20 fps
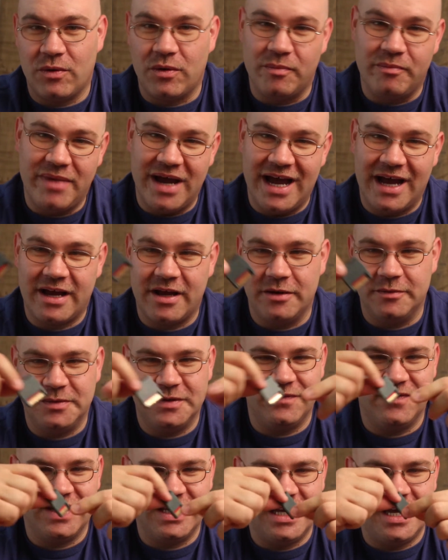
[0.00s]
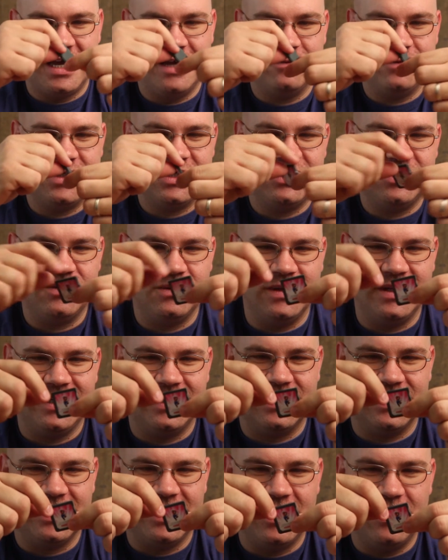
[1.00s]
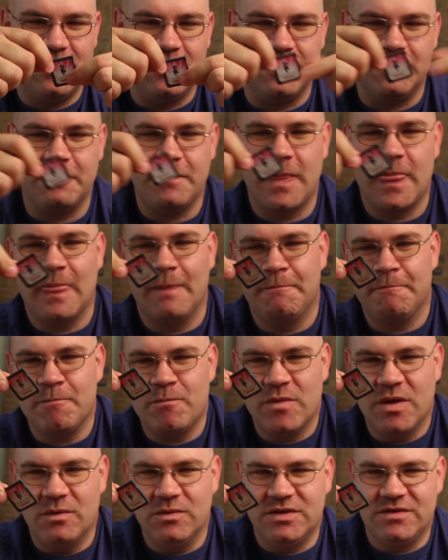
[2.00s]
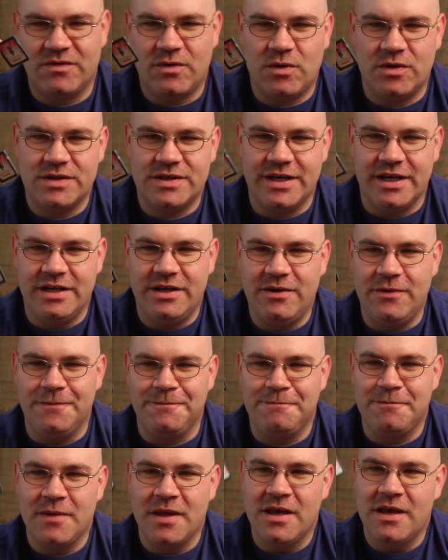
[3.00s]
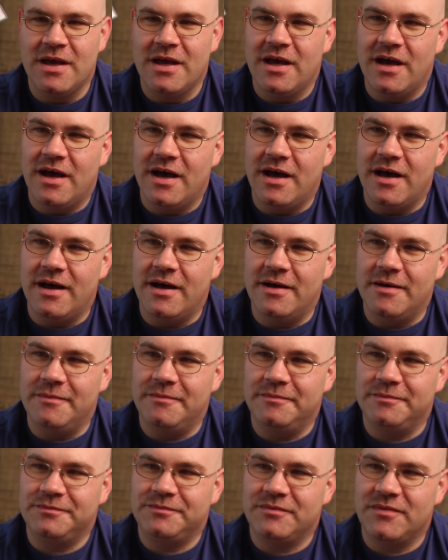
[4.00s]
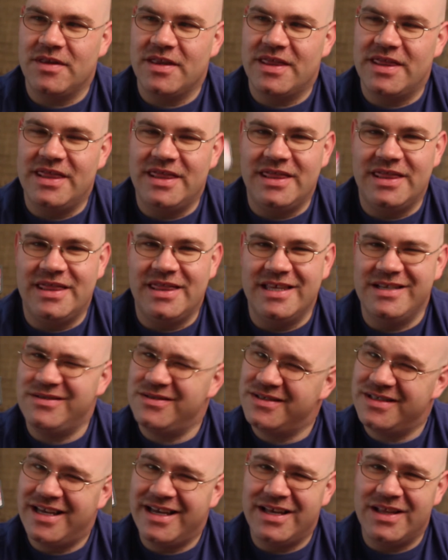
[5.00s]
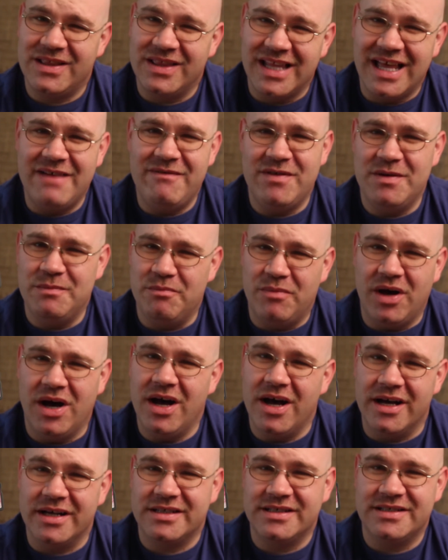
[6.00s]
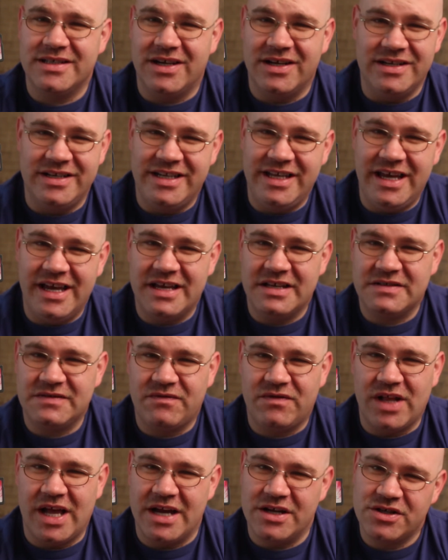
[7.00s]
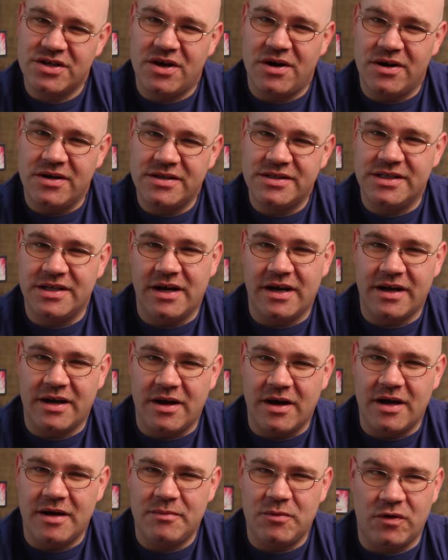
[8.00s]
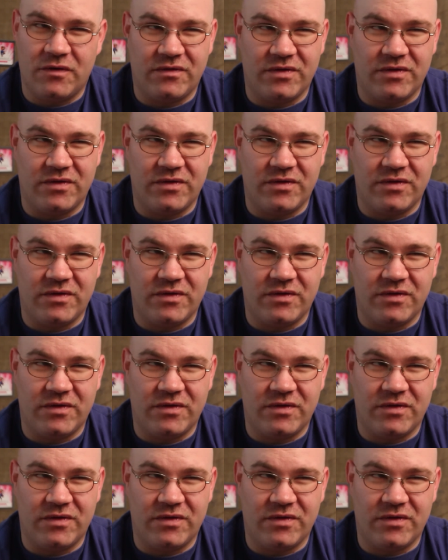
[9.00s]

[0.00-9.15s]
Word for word: or backups of the games that you legally own, which of course I do. Um, this is like 11 bucks on dsflashcarts.com or